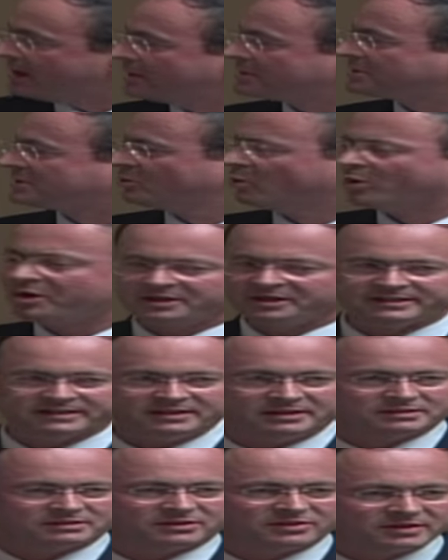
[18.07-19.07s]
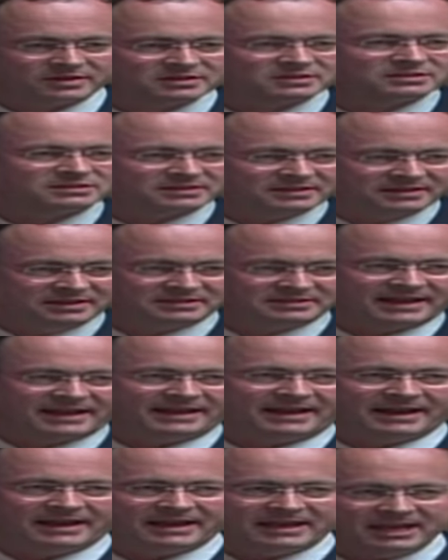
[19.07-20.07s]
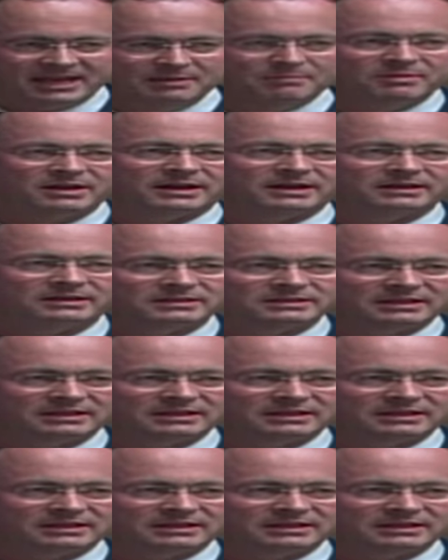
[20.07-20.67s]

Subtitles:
as to what it is, this is an KHIMA